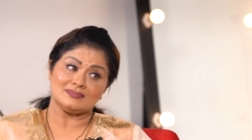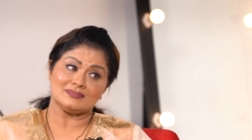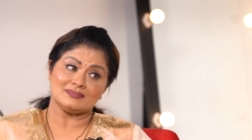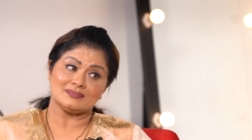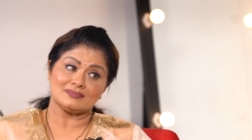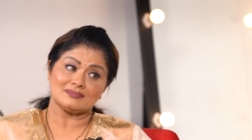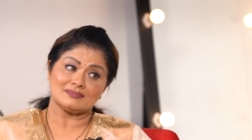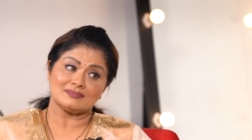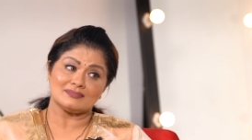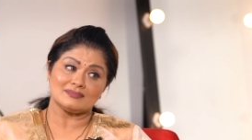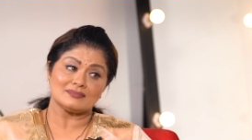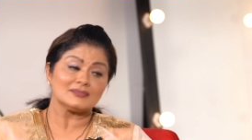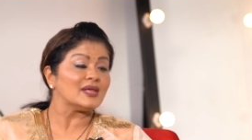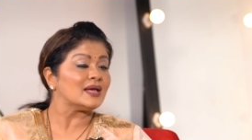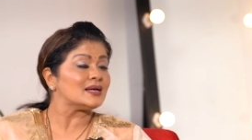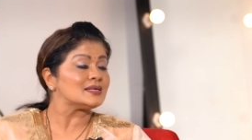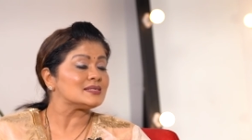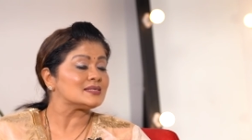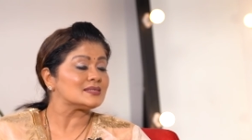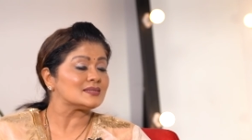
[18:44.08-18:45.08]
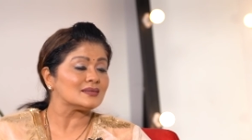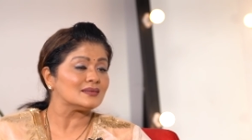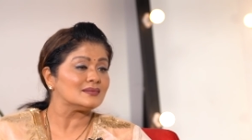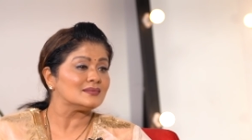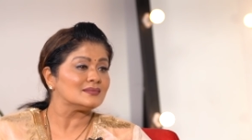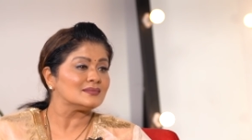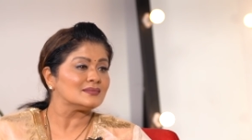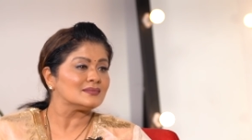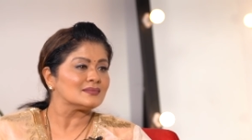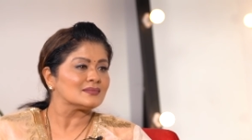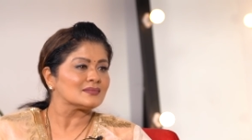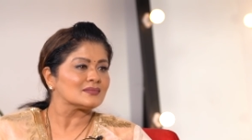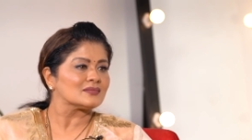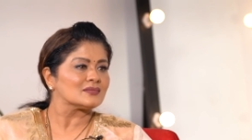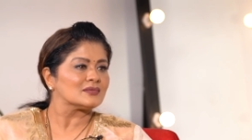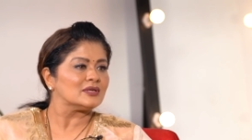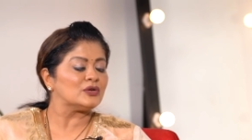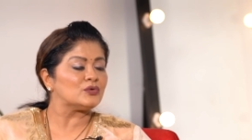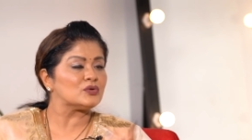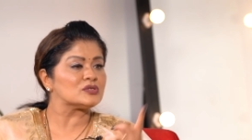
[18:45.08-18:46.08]
Priyadarshan sir. Yes.
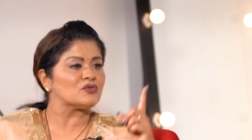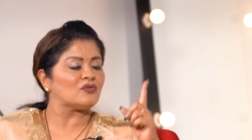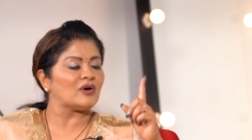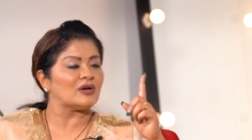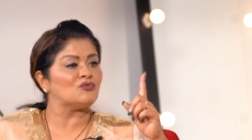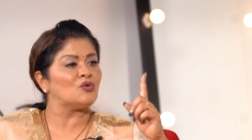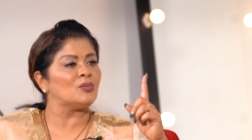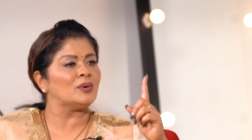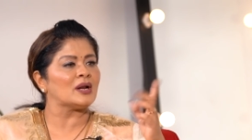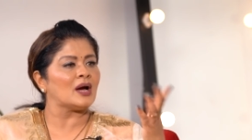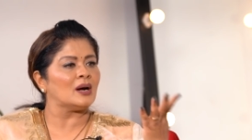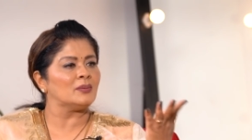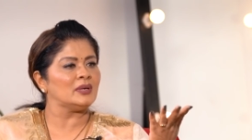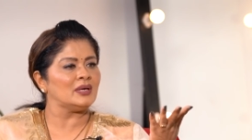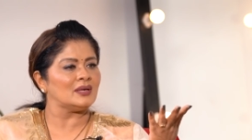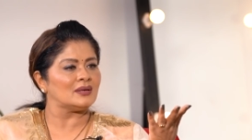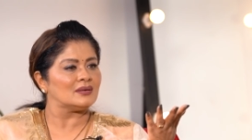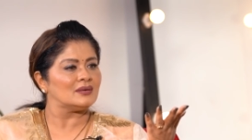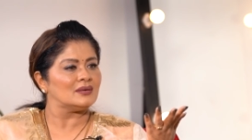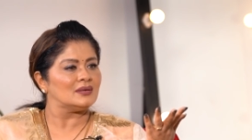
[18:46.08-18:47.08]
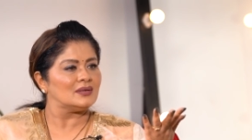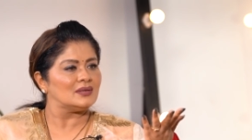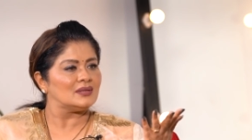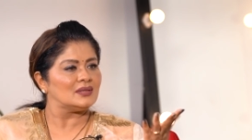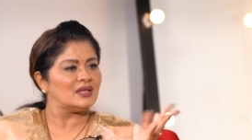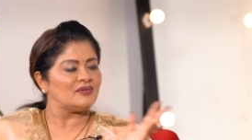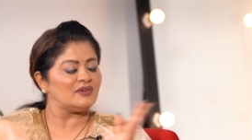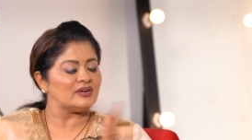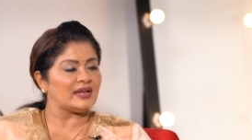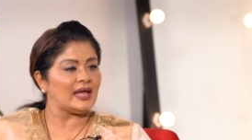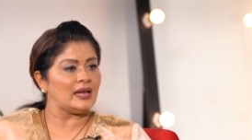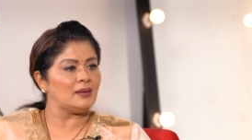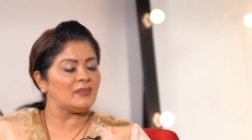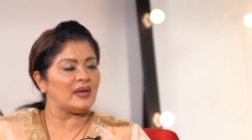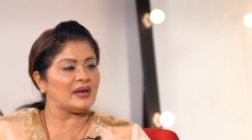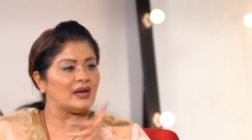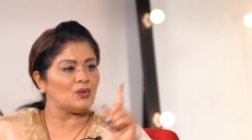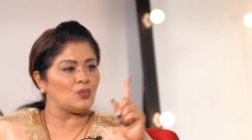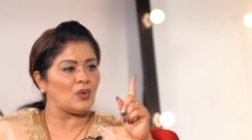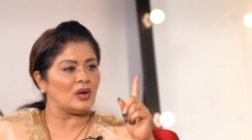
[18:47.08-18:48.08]
It was a one woman army. There were 10
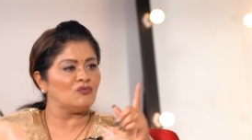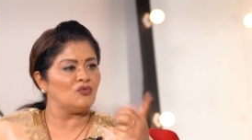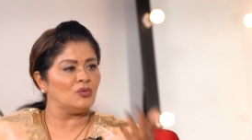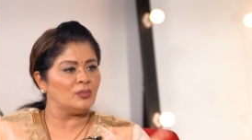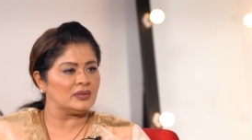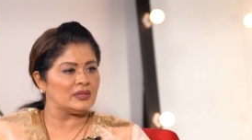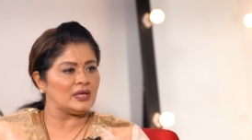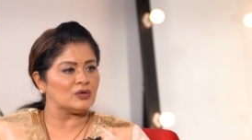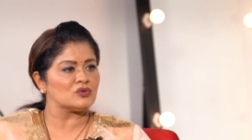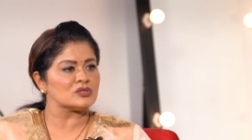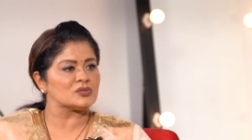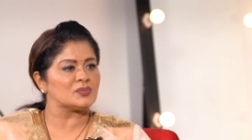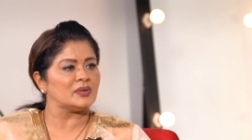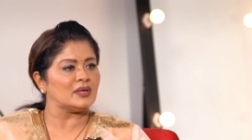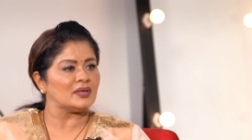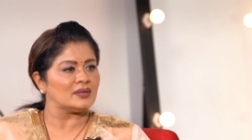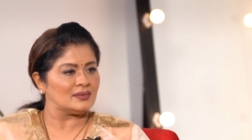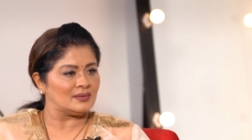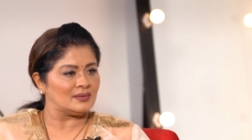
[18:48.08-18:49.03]
men and one woman, that was me.